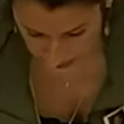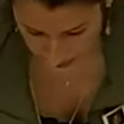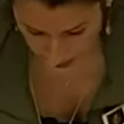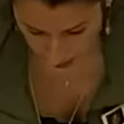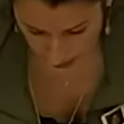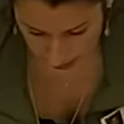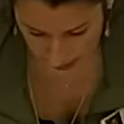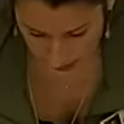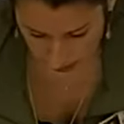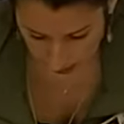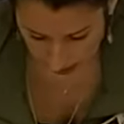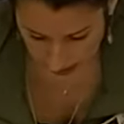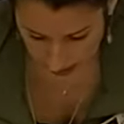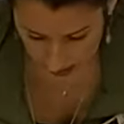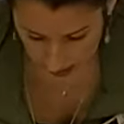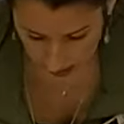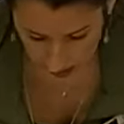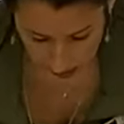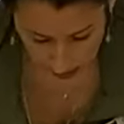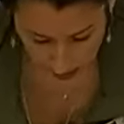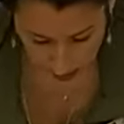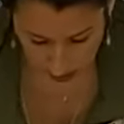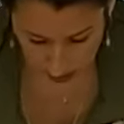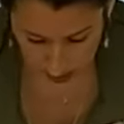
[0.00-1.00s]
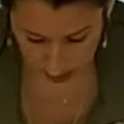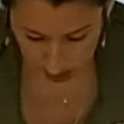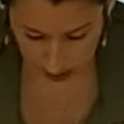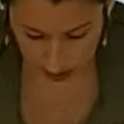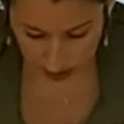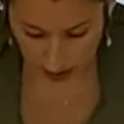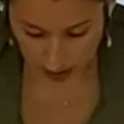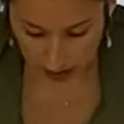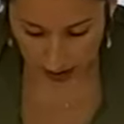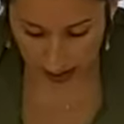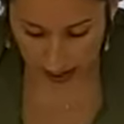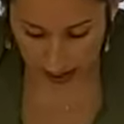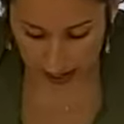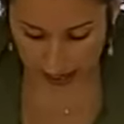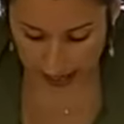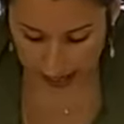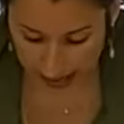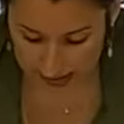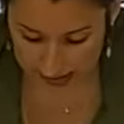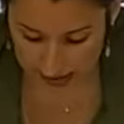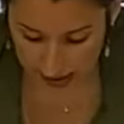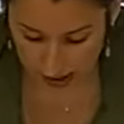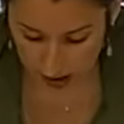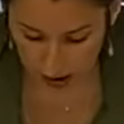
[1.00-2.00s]
Okay.
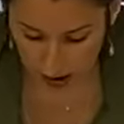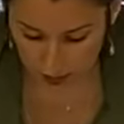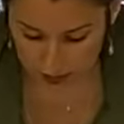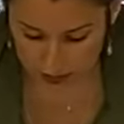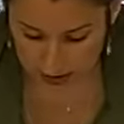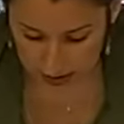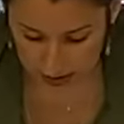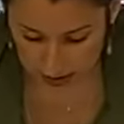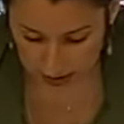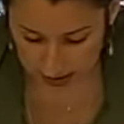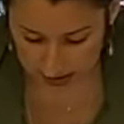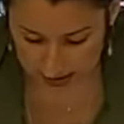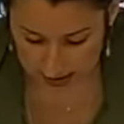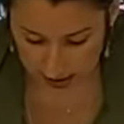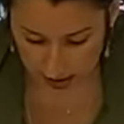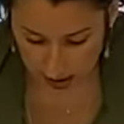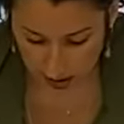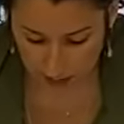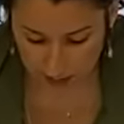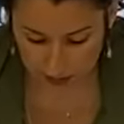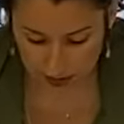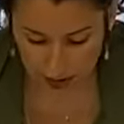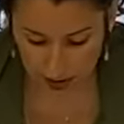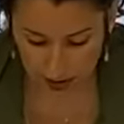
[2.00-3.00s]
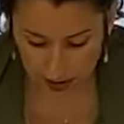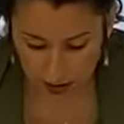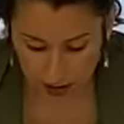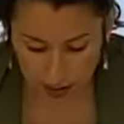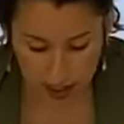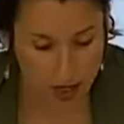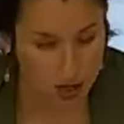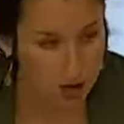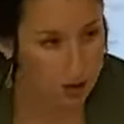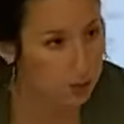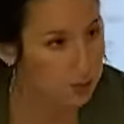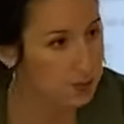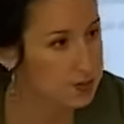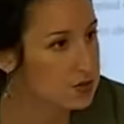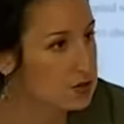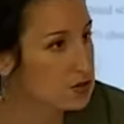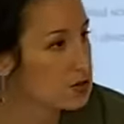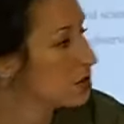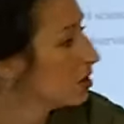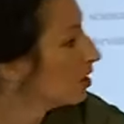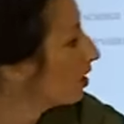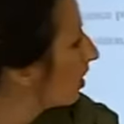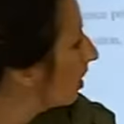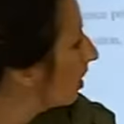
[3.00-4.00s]
Has helped, is helping, helps,